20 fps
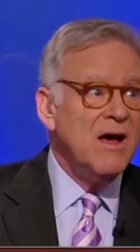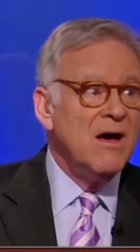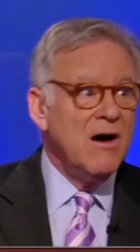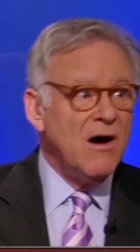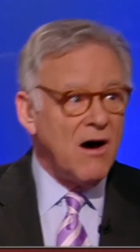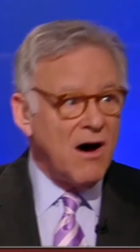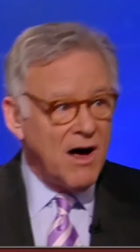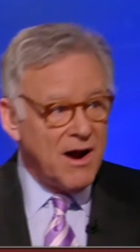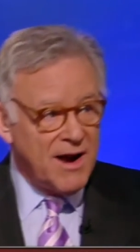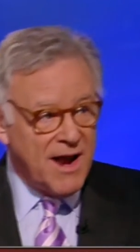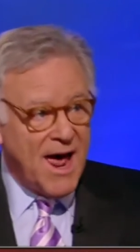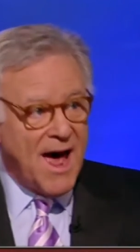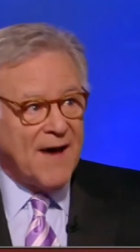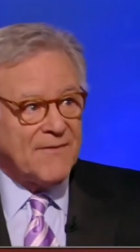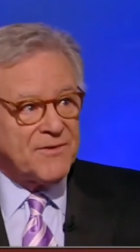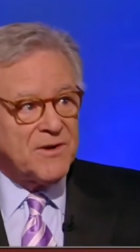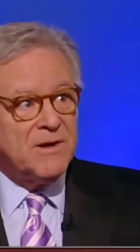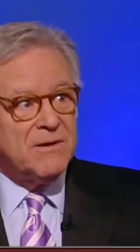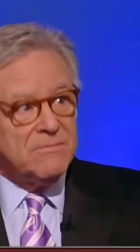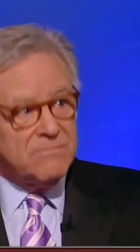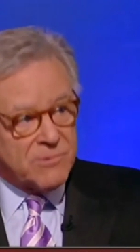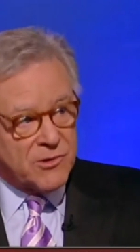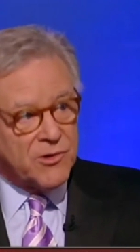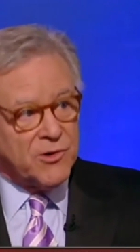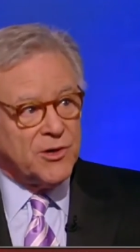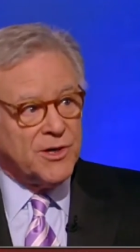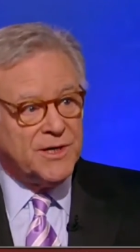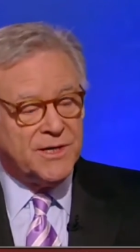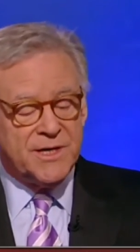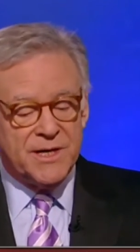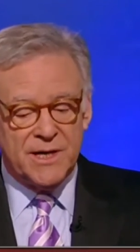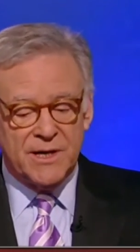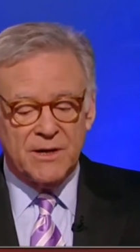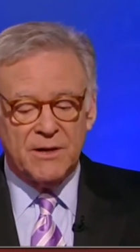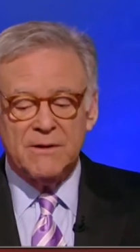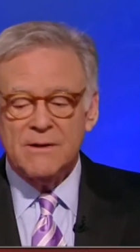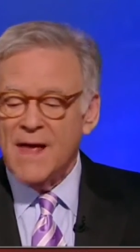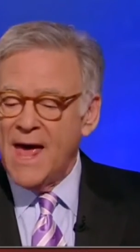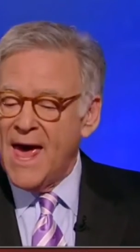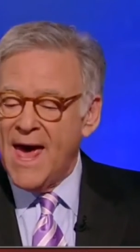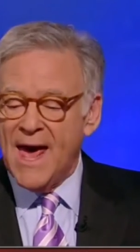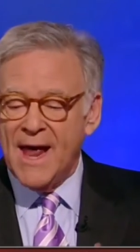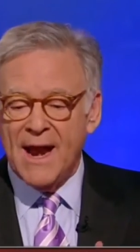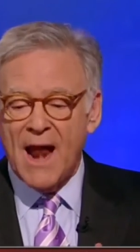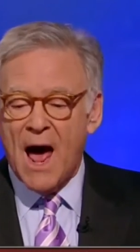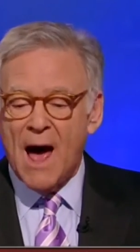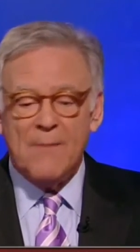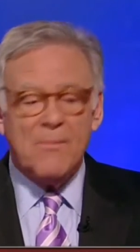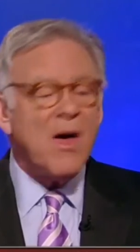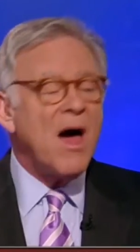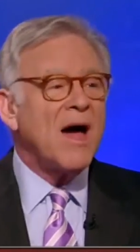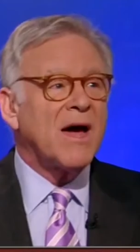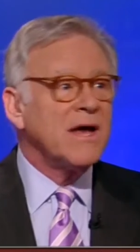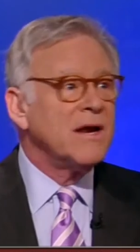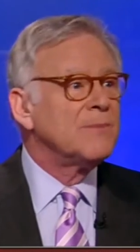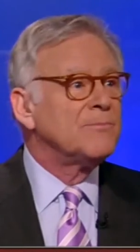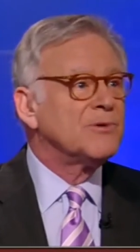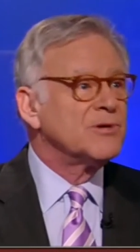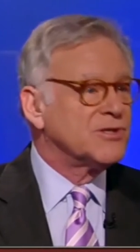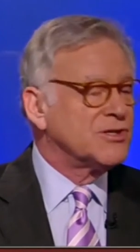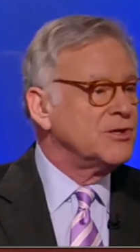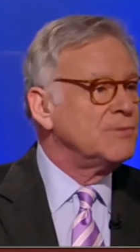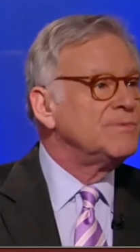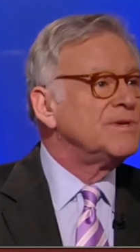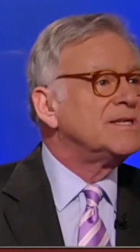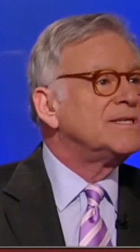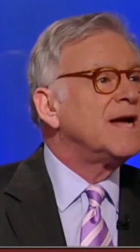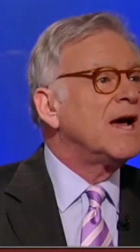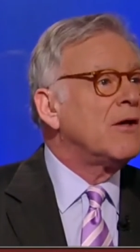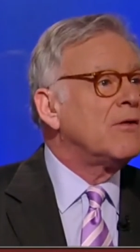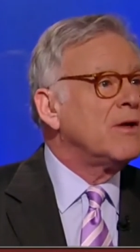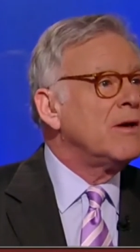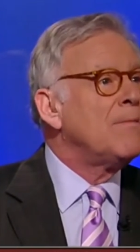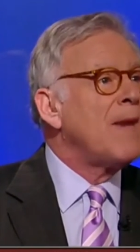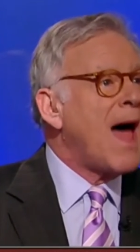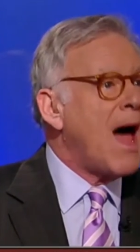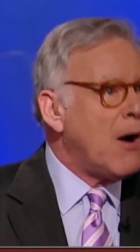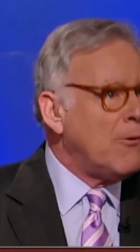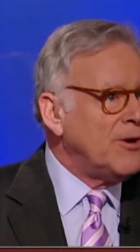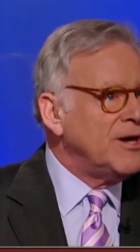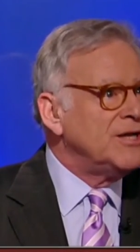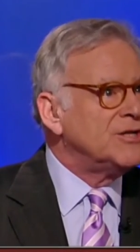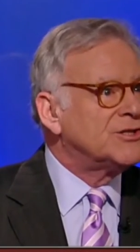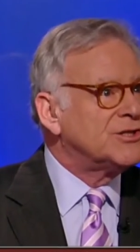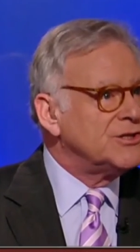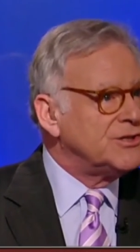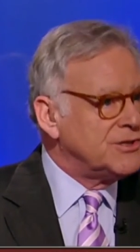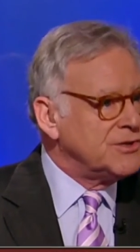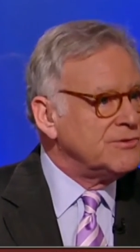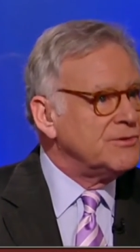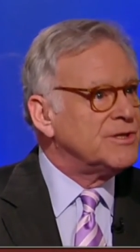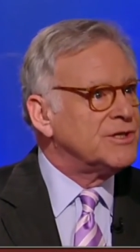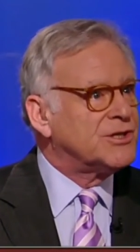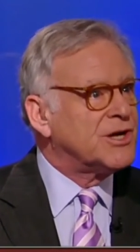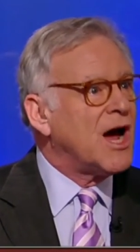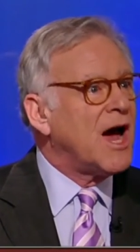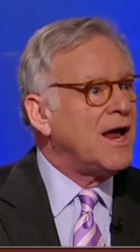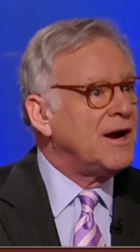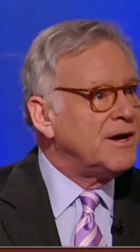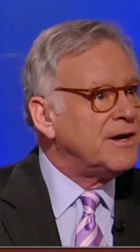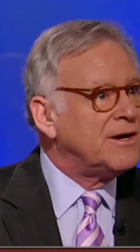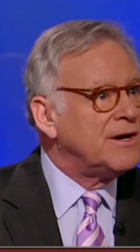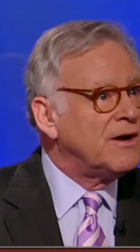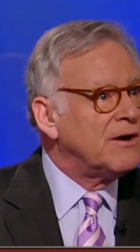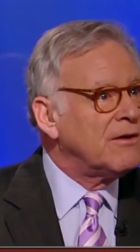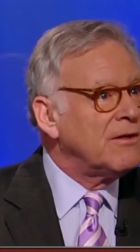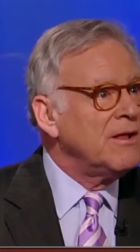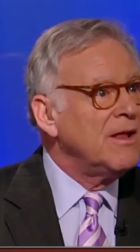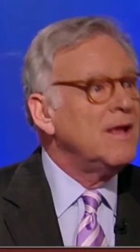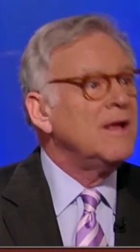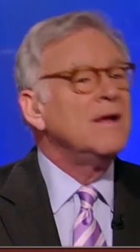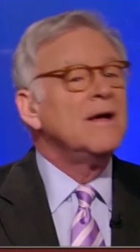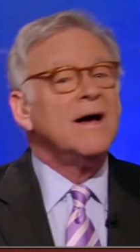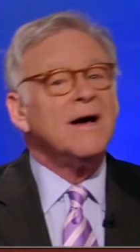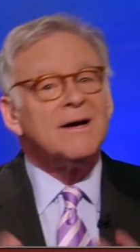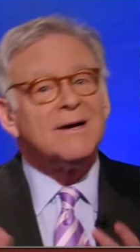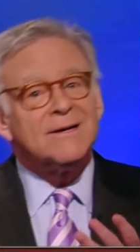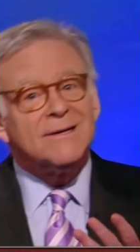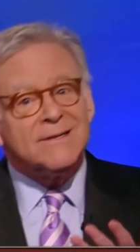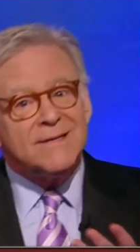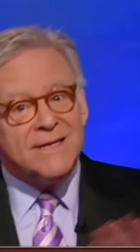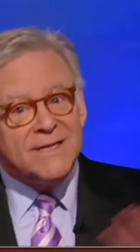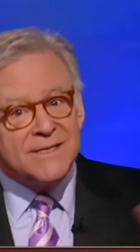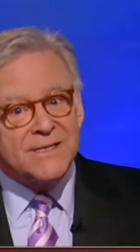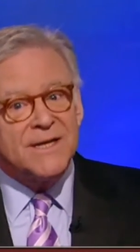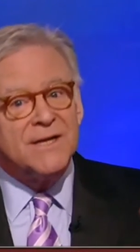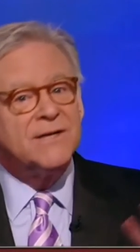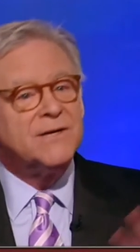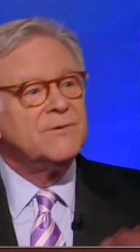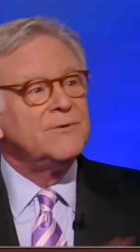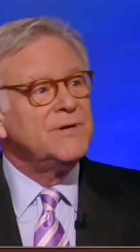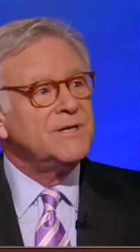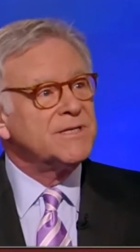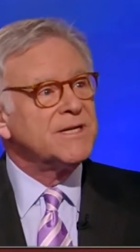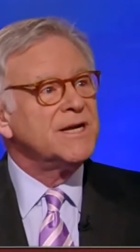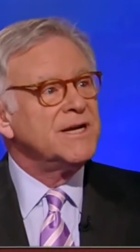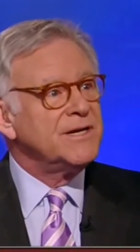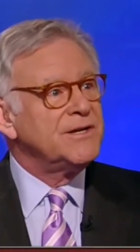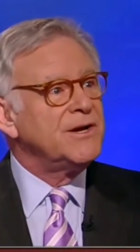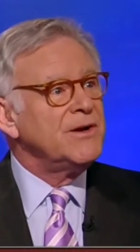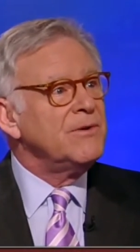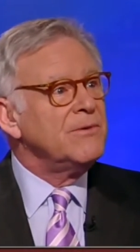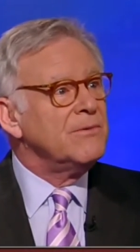on NAFTA, good deal, and I'm not going to presume to tell him how he should do the China deal. He's going to do what he's going to do.